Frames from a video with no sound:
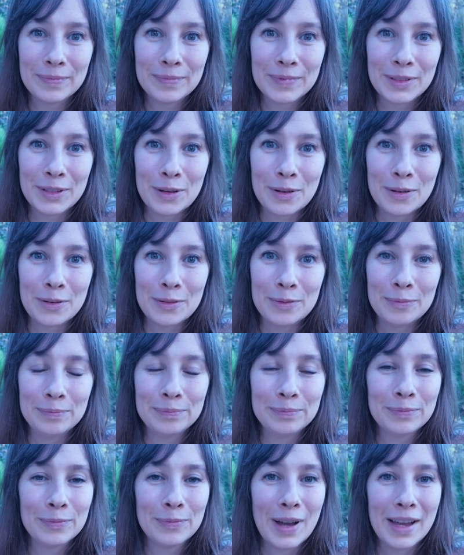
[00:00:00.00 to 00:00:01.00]
So
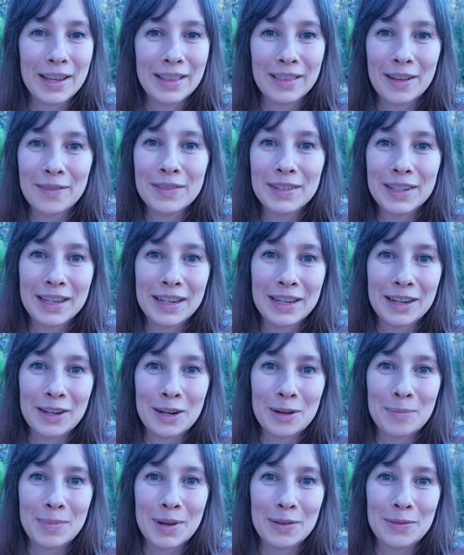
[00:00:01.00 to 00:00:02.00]
I'd love to
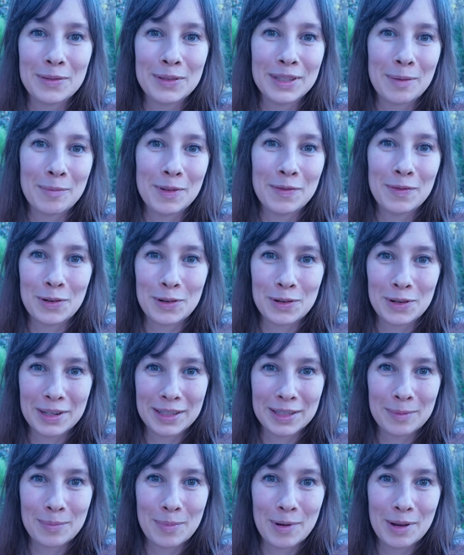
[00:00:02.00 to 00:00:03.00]
hear about some of your
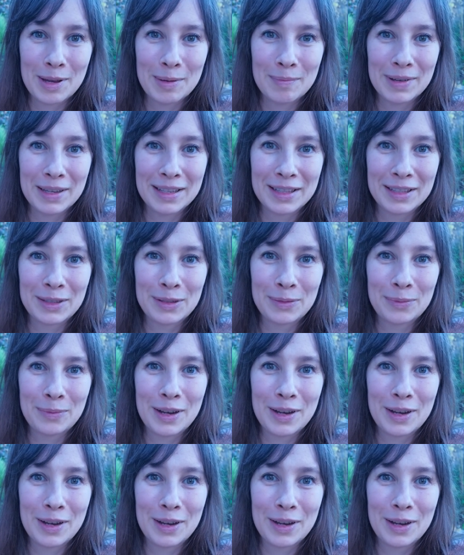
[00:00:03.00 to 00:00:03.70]
disappointments.